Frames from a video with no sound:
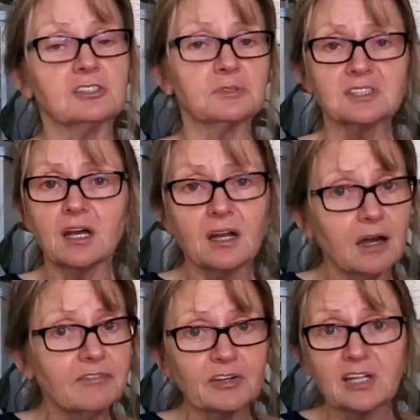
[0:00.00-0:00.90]
so it's not
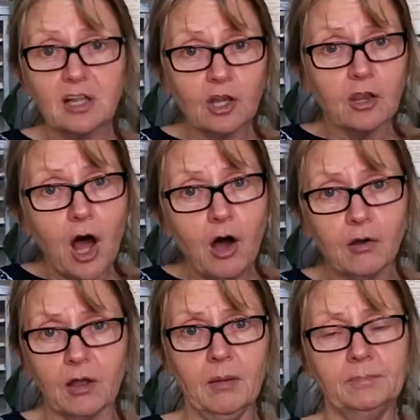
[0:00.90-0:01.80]
a very
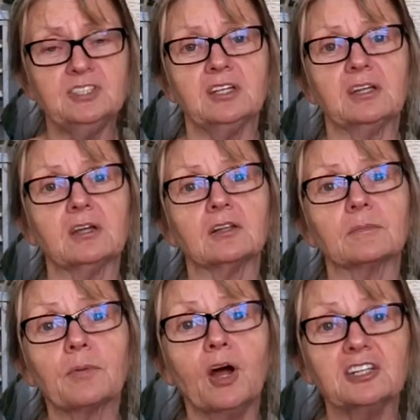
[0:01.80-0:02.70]
long particular
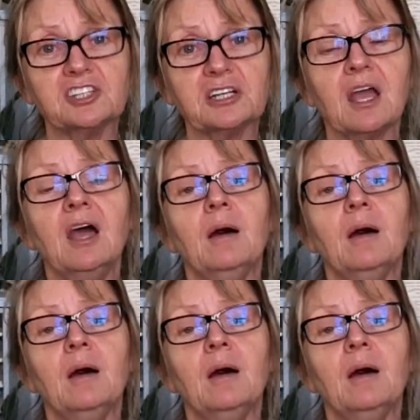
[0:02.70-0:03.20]
project,